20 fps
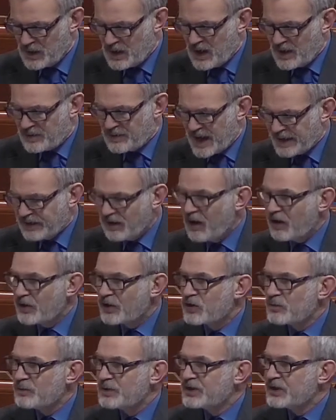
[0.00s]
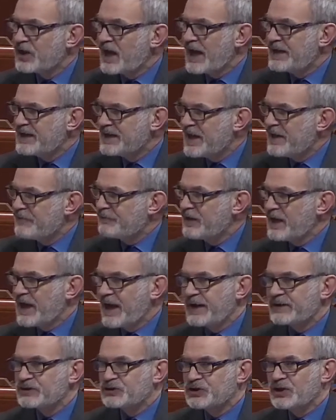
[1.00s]
That argument never
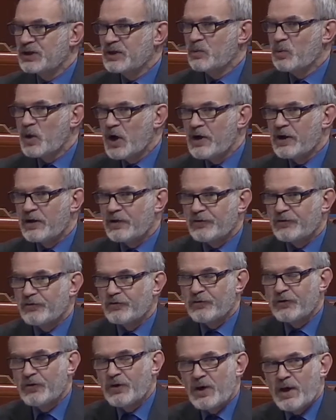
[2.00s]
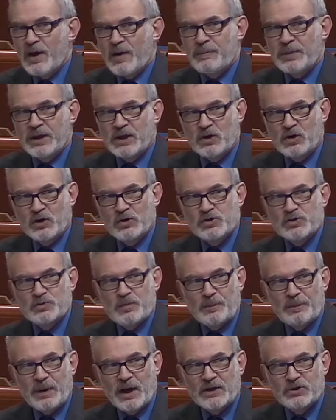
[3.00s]
actually works because
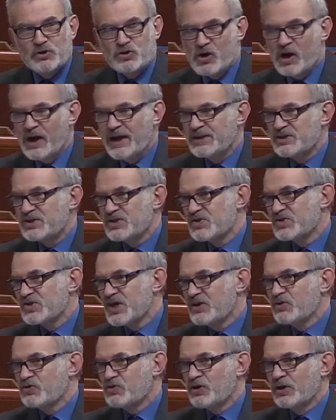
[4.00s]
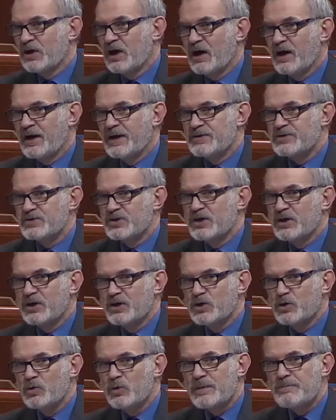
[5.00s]
by trying to centralize,
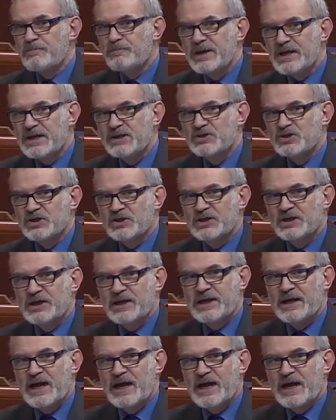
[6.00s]
you immediately